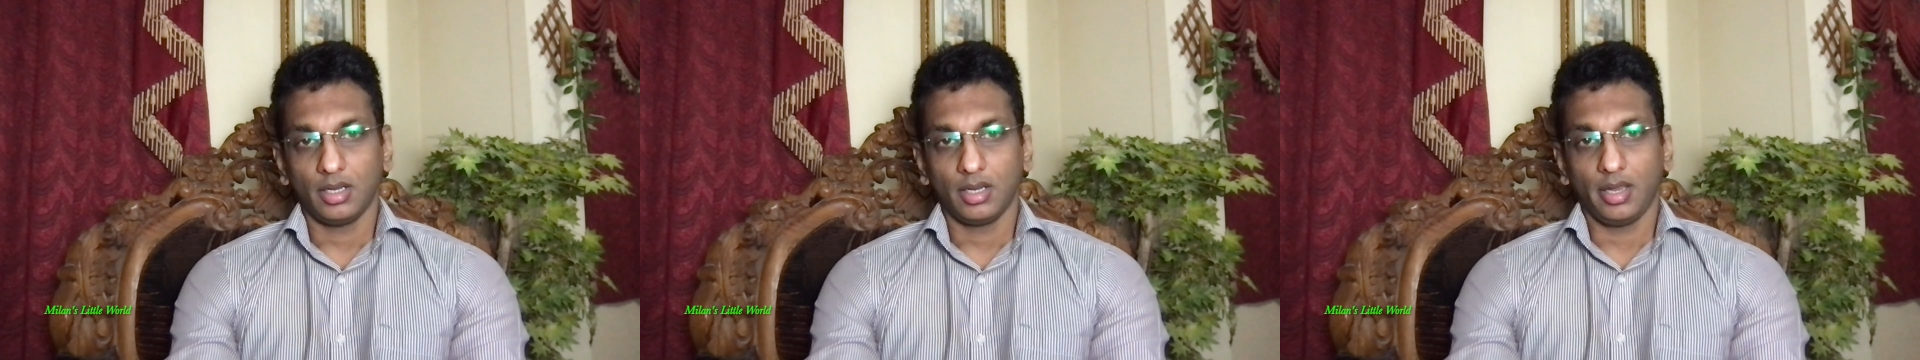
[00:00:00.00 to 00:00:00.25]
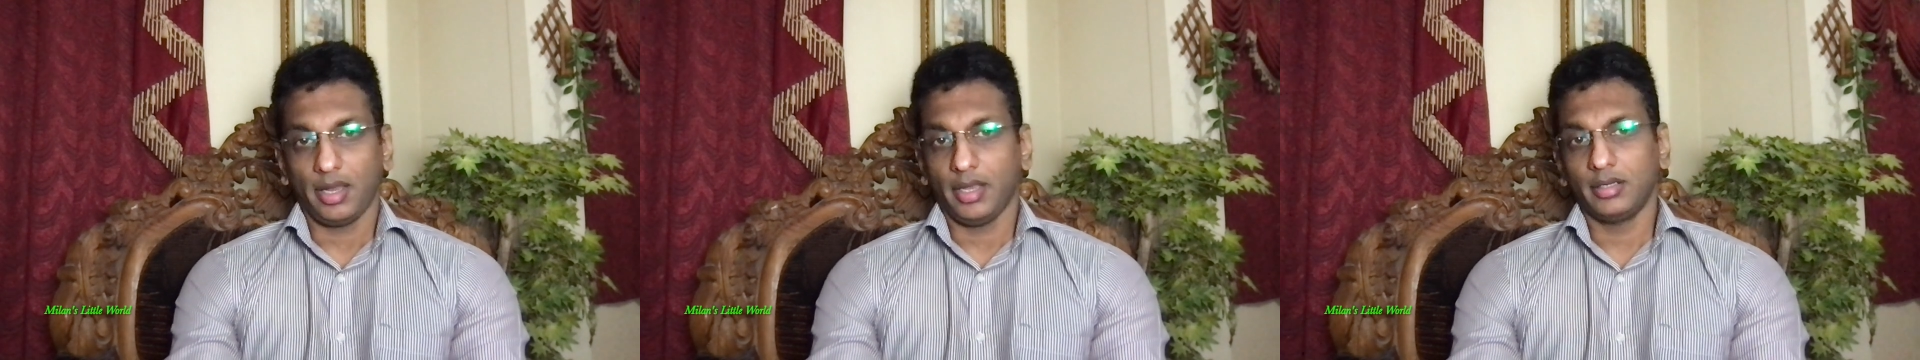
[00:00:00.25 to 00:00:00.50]

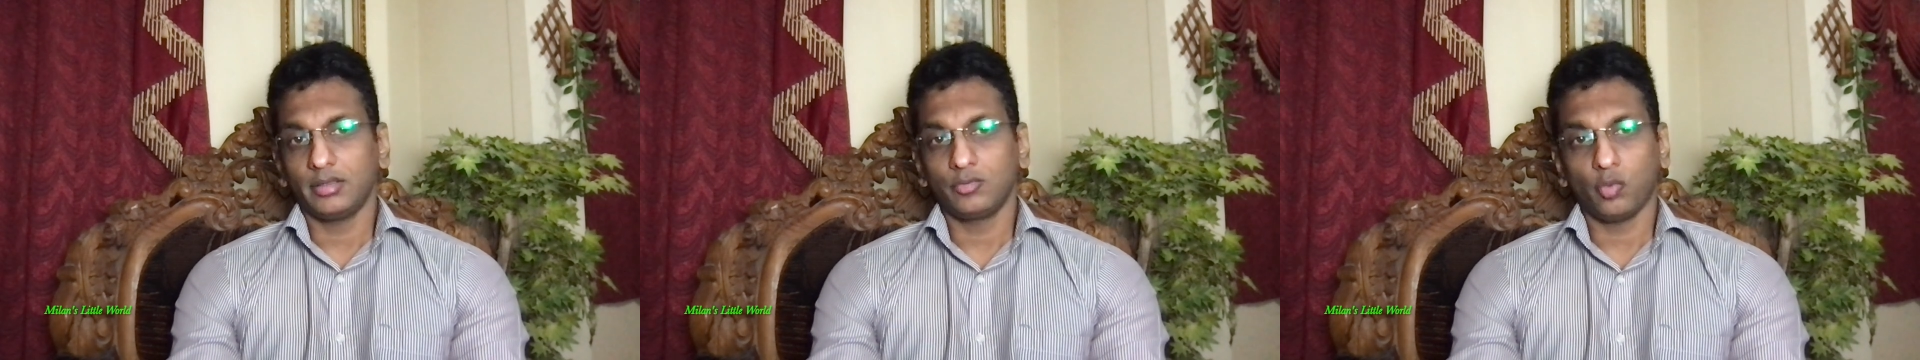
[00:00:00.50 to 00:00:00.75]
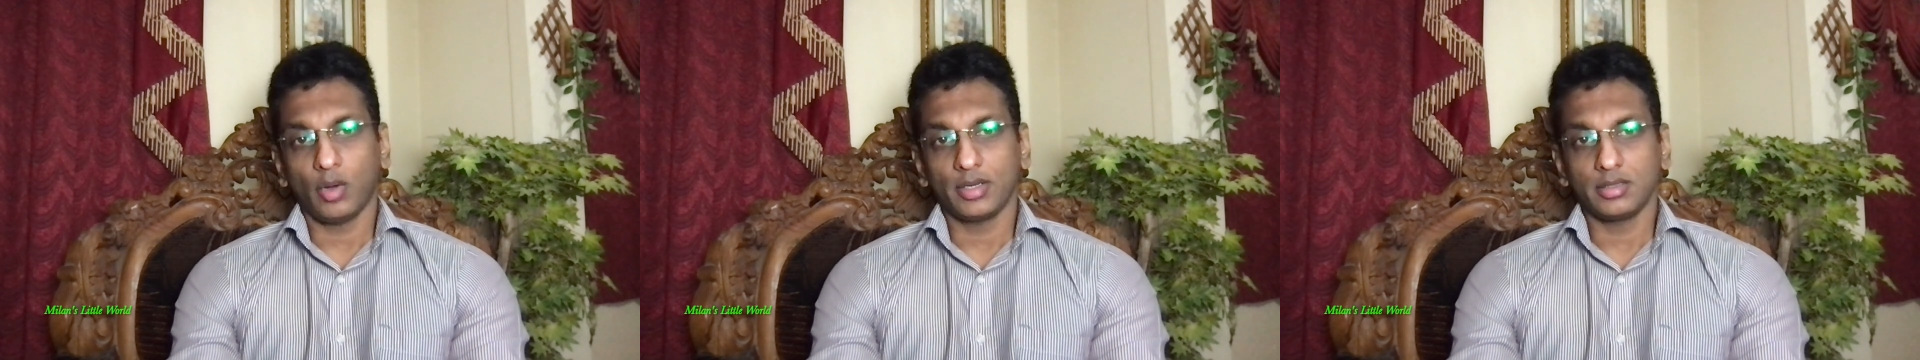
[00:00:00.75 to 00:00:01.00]
And
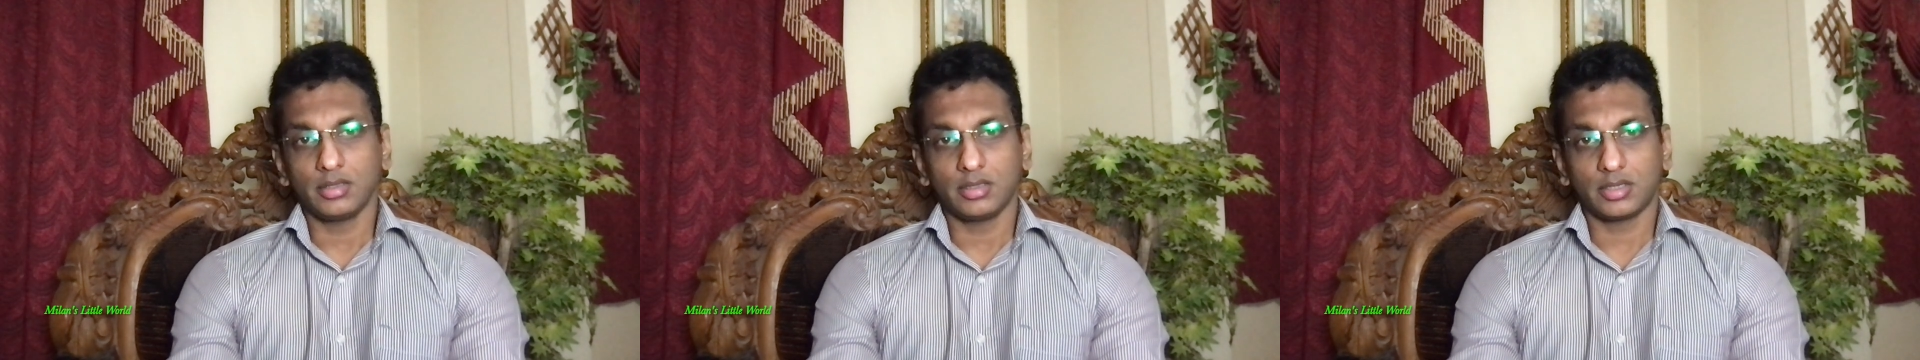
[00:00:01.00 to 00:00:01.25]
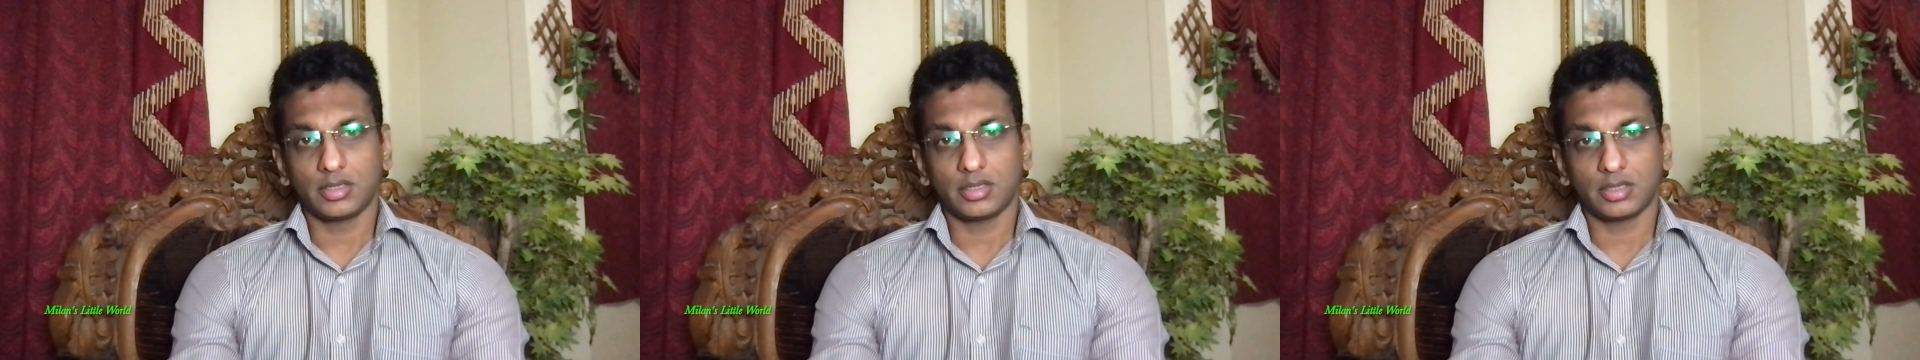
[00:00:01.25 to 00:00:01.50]

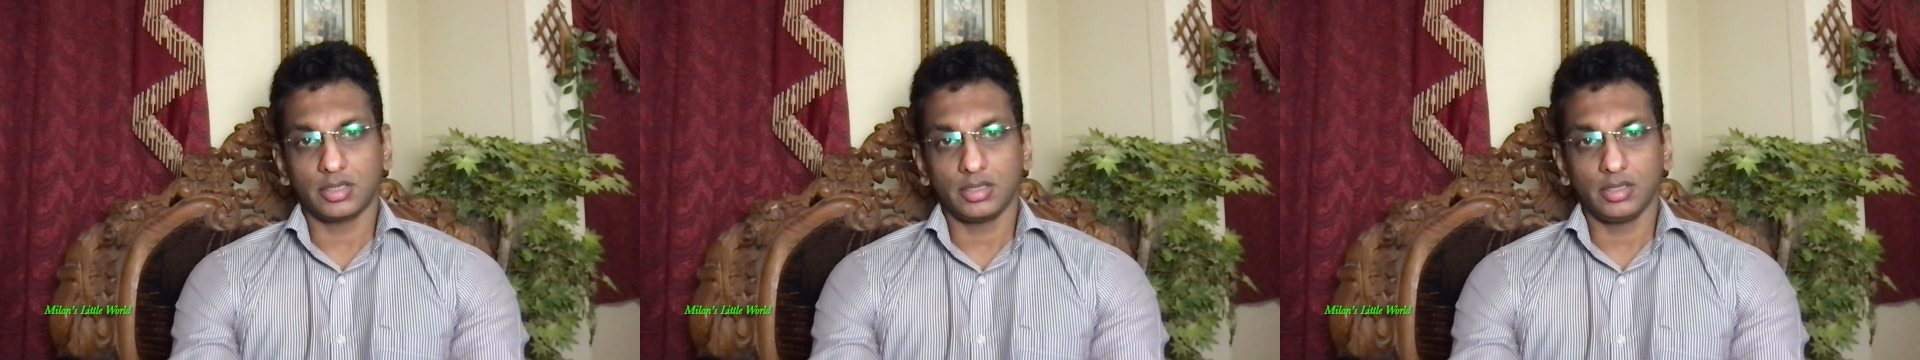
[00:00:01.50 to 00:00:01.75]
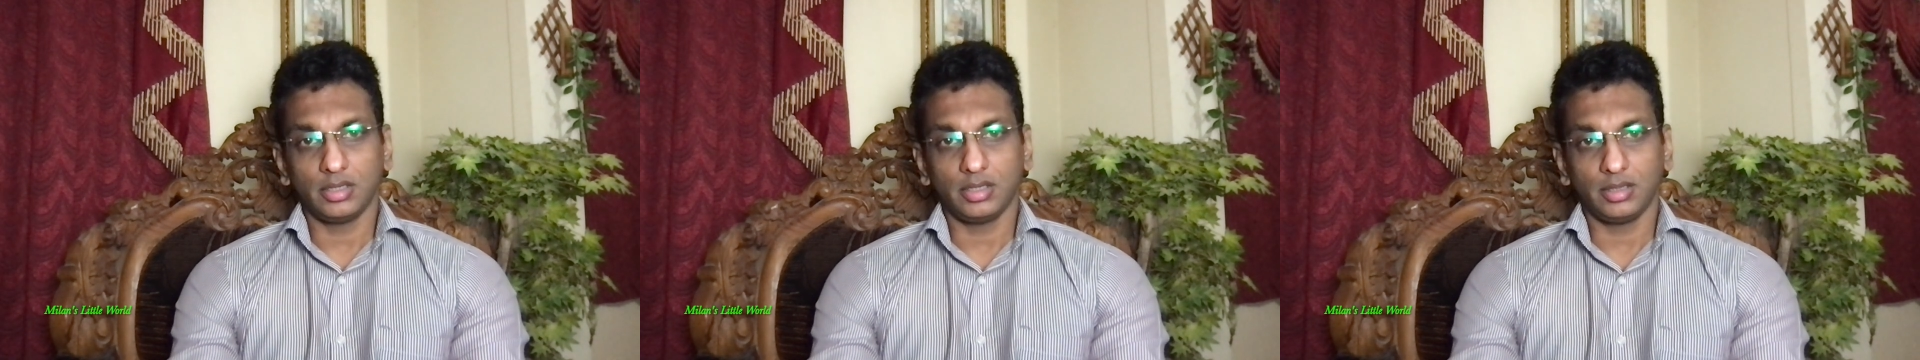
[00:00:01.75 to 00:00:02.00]
once
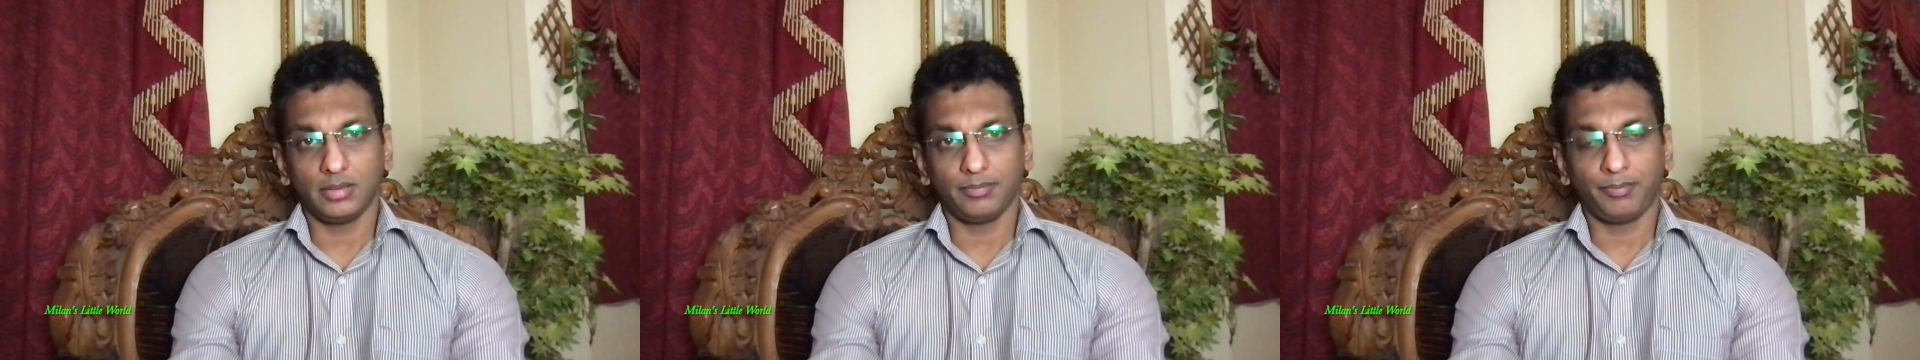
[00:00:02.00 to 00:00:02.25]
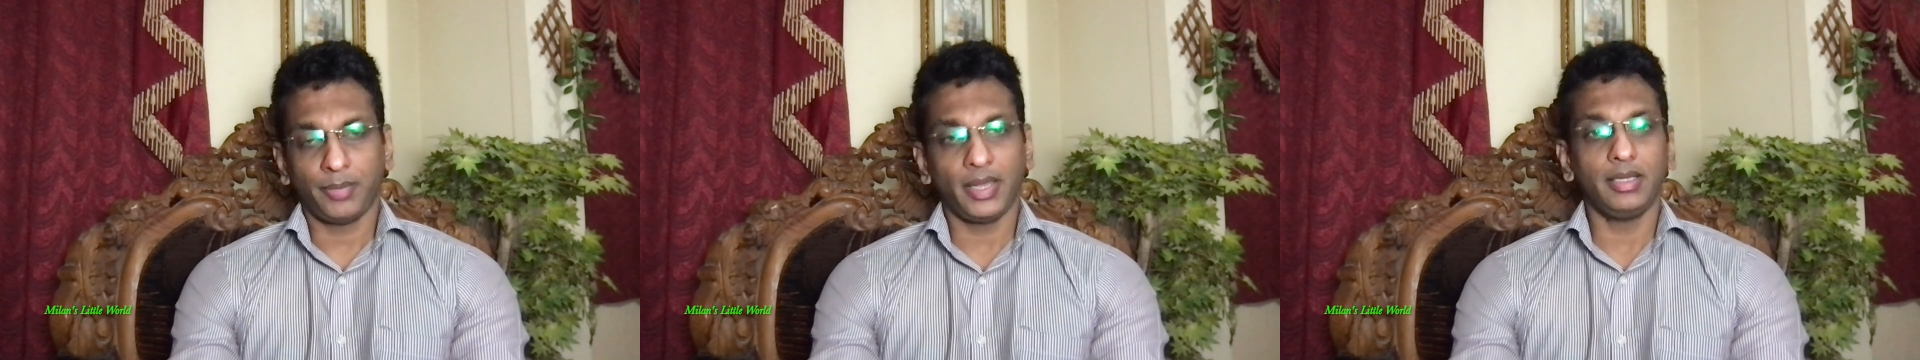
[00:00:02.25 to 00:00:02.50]
the
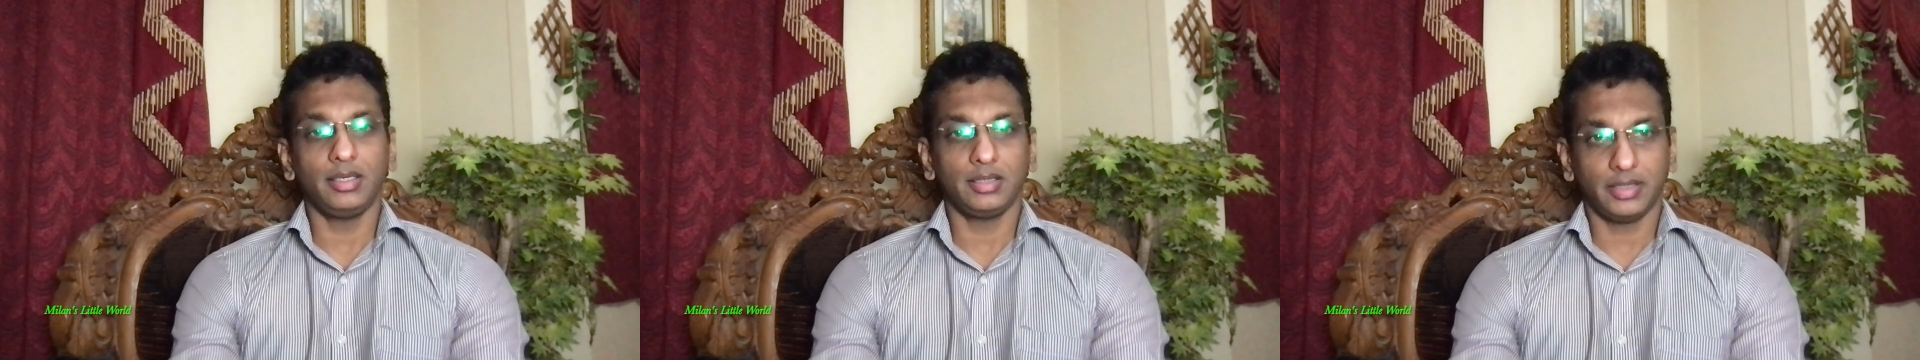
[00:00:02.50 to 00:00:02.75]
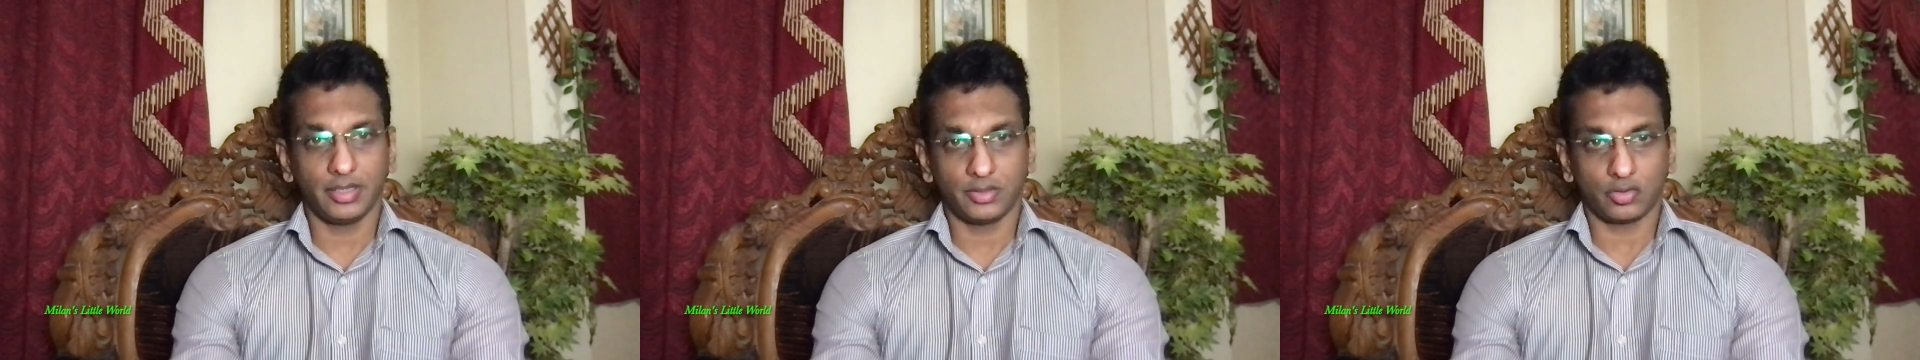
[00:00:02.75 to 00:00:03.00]
pain
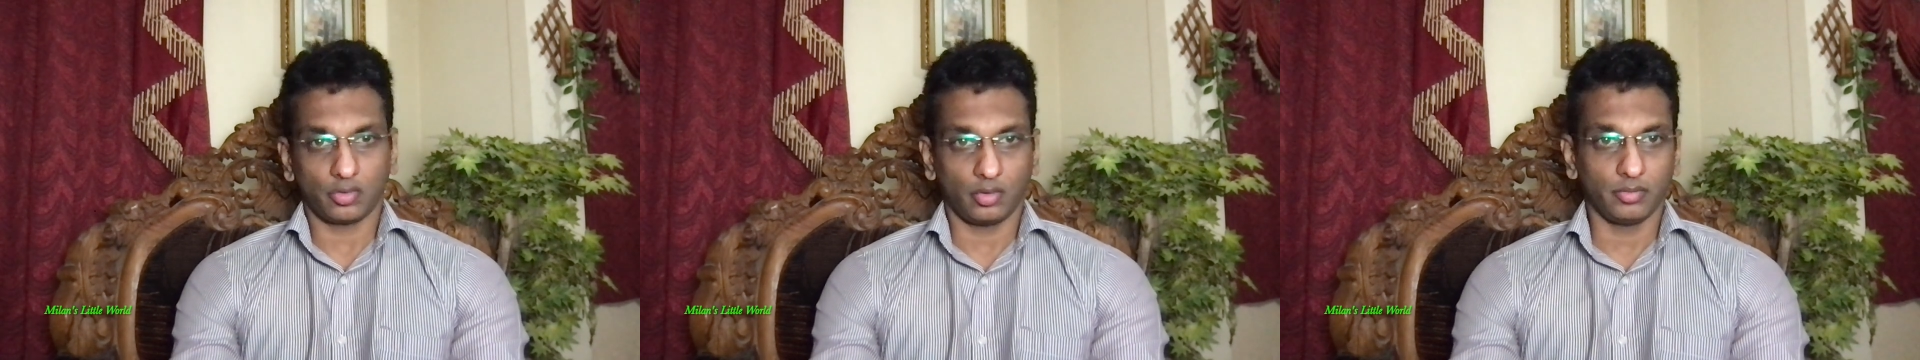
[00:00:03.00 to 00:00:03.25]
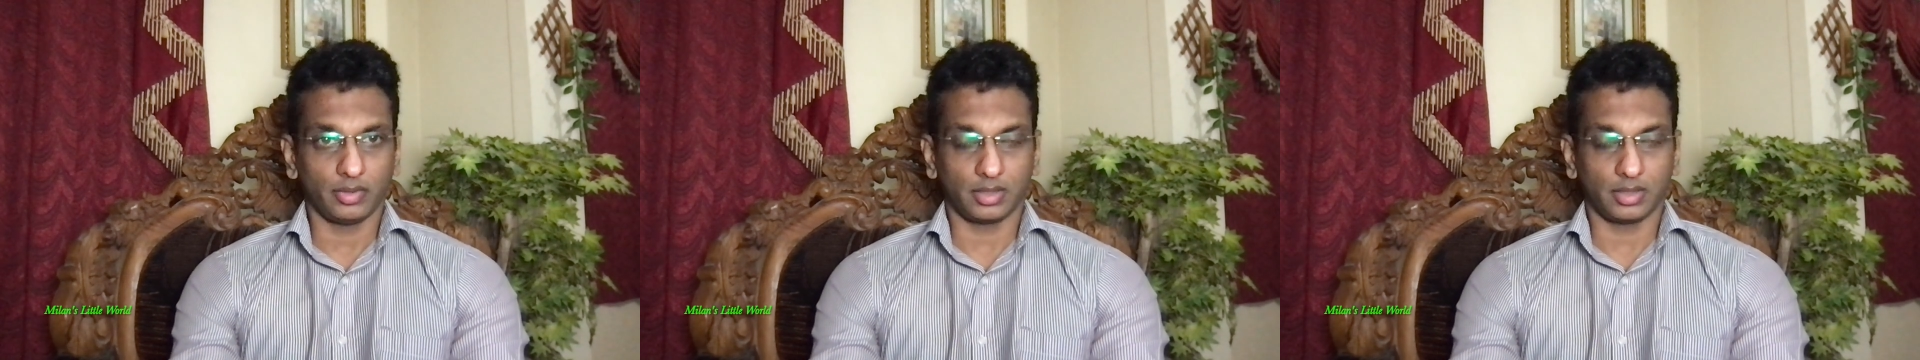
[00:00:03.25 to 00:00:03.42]
gets over,